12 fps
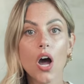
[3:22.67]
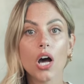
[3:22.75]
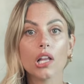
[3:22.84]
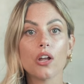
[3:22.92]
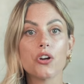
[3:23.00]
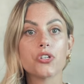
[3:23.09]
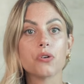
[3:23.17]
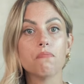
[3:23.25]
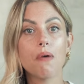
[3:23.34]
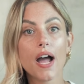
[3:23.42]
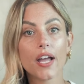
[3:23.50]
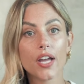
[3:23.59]
A larger
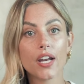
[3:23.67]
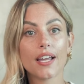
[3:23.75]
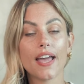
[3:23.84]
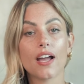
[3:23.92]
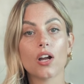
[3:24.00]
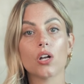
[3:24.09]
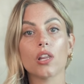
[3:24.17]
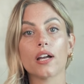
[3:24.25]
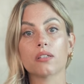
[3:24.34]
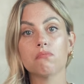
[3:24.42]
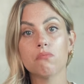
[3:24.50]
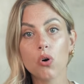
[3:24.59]
bucket can
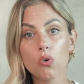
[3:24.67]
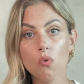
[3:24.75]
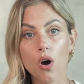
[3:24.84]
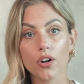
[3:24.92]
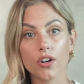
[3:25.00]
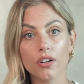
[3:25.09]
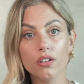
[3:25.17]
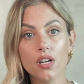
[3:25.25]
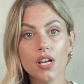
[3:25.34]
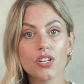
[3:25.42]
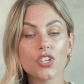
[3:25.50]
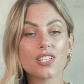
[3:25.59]
collect more water,
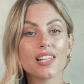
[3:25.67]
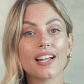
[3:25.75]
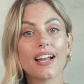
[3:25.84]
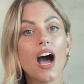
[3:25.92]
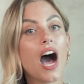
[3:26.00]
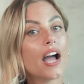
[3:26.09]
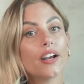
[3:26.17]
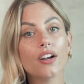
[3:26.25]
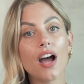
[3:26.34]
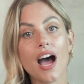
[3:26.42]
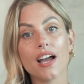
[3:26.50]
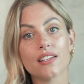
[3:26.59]
just like a
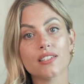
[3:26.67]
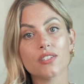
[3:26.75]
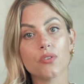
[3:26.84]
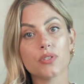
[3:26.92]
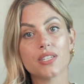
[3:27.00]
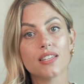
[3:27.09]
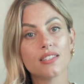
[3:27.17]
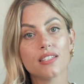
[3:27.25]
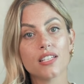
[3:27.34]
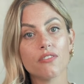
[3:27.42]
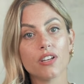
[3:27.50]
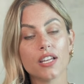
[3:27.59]
higher ISO
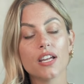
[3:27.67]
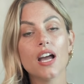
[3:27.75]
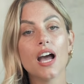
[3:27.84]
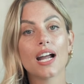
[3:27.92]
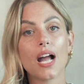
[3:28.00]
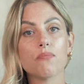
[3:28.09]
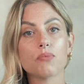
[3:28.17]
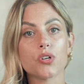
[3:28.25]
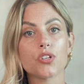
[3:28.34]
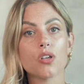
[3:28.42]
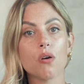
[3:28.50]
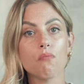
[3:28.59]
sensitivity
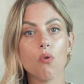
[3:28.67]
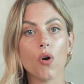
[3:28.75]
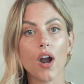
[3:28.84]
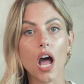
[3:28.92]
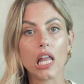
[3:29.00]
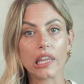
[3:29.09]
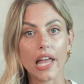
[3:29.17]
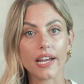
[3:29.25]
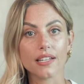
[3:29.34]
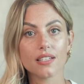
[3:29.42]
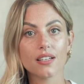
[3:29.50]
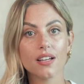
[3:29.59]
captures more
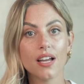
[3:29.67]
light.